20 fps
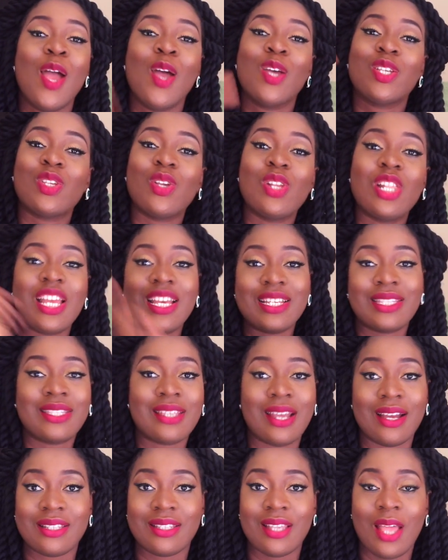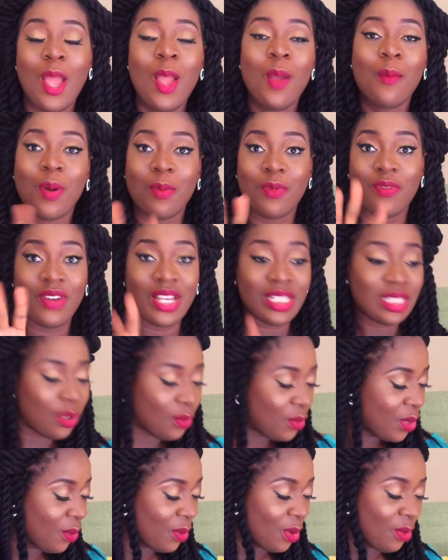So let's start. But before I
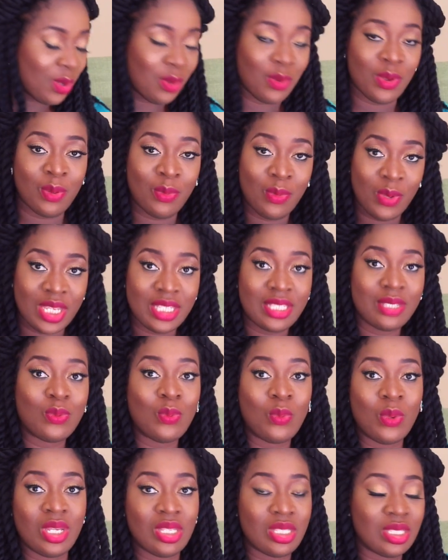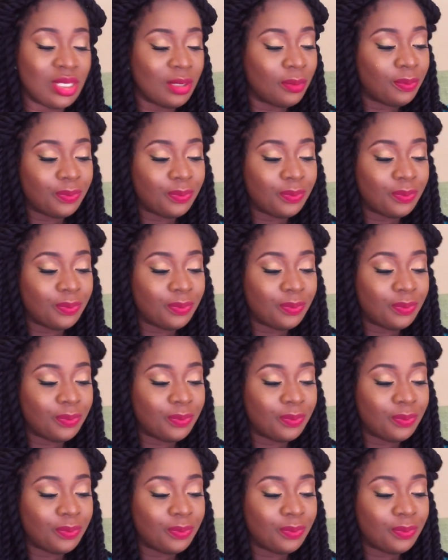start, wait.